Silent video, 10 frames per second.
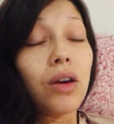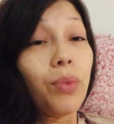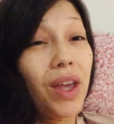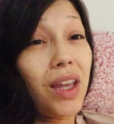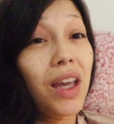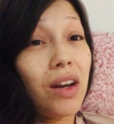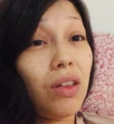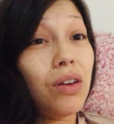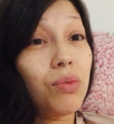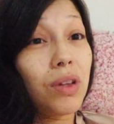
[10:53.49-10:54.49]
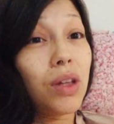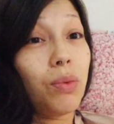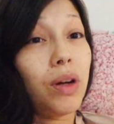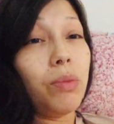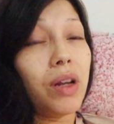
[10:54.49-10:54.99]
We get along really
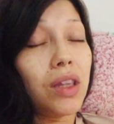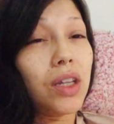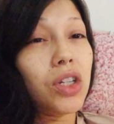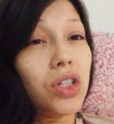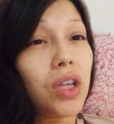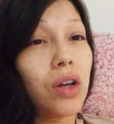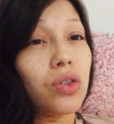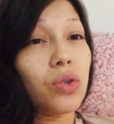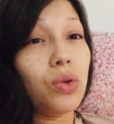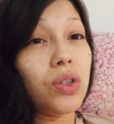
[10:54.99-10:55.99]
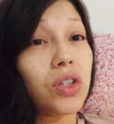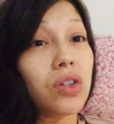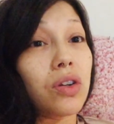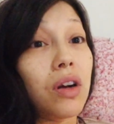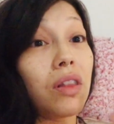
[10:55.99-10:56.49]
well, but I think she's like a soul
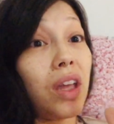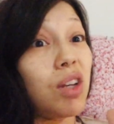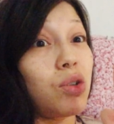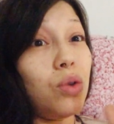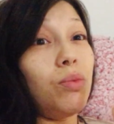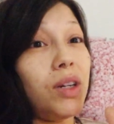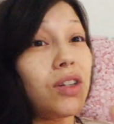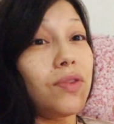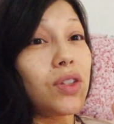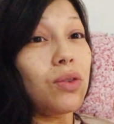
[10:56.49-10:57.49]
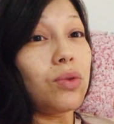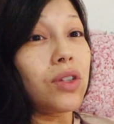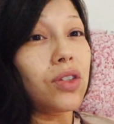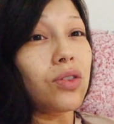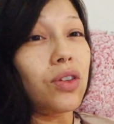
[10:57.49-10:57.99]
sister, like too much of a soul
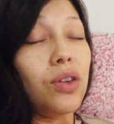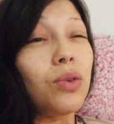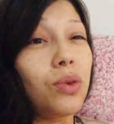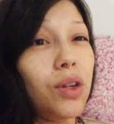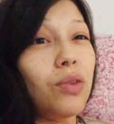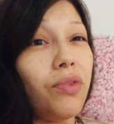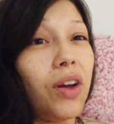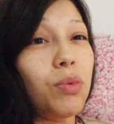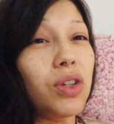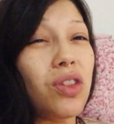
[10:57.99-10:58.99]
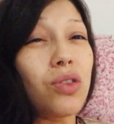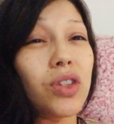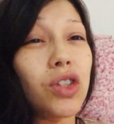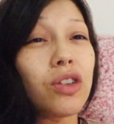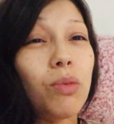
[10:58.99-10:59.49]
sister. You know, when you fight with your
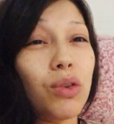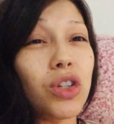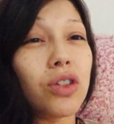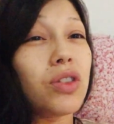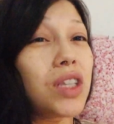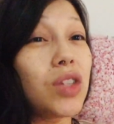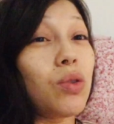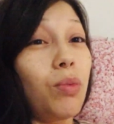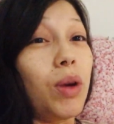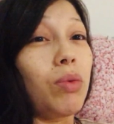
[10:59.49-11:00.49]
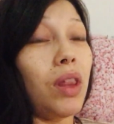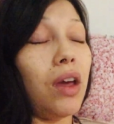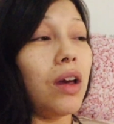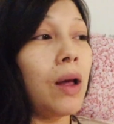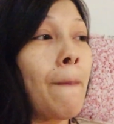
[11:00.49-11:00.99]
sister about shirts, that's what we were
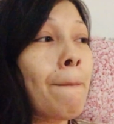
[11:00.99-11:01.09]
like.